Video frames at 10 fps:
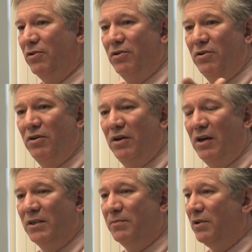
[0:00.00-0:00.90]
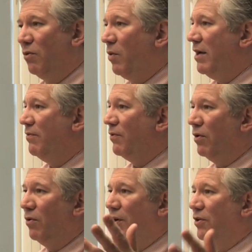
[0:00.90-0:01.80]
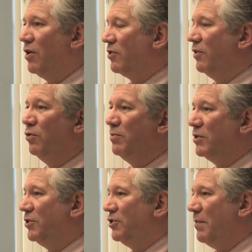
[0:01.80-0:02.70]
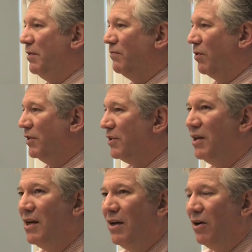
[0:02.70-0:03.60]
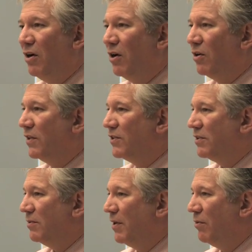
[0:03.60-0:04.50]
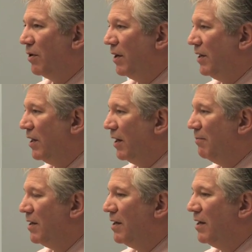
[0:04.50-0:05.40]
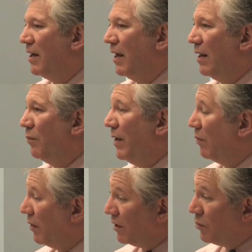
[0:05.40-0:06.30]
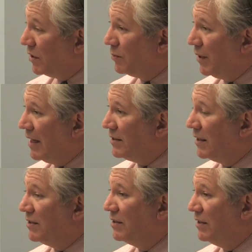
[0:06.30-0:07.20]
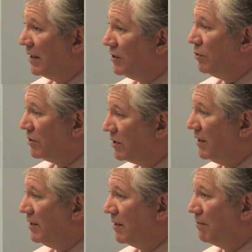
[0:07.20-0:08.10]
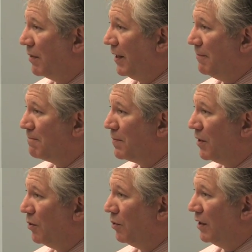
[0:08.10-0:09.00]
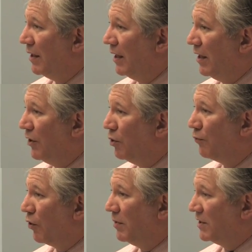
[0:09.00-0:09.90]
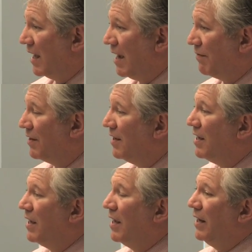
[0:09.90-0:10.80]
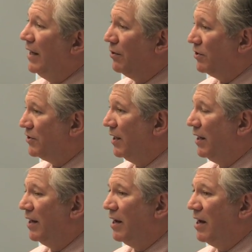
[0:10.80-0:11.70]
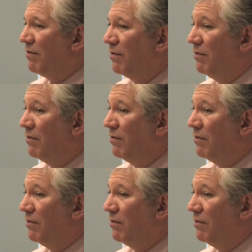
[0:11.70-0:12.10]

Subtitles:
they're a husband, a wife, they're a lawyer, doctor, they do mystery shopping for us, out on the system anywhere, anytime. And one of the questions we ask is, did you see somebody who in a uniform and staff? And interestingly enough,